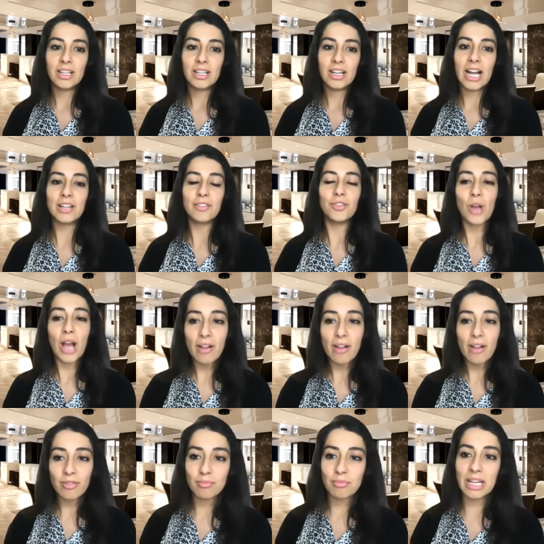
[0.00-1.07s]
And if you
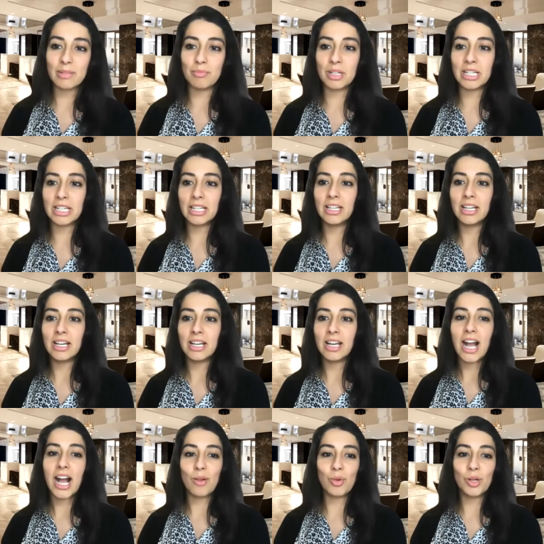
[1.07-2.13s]
haven't made money,
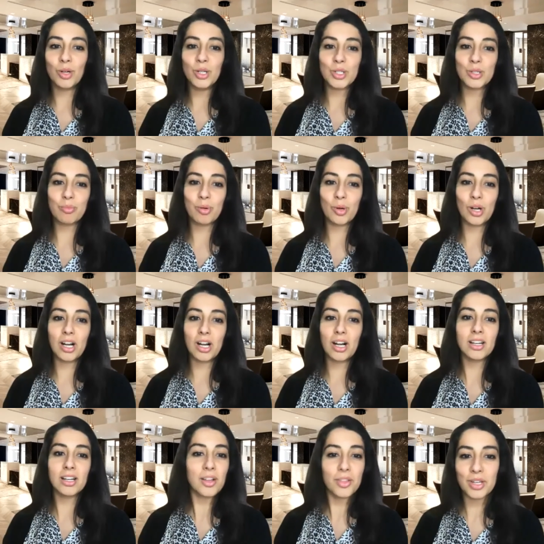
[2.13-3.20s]
I want you to put
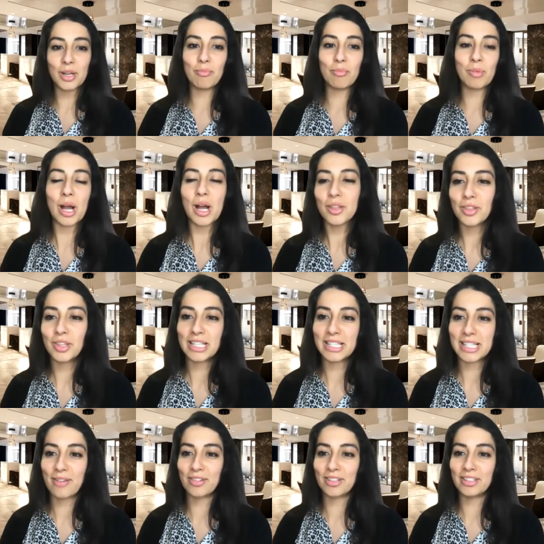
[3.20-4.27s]
another number other than
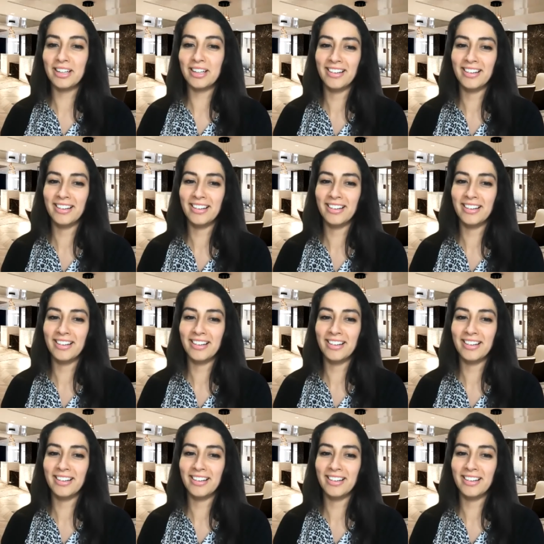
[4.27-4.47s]
seven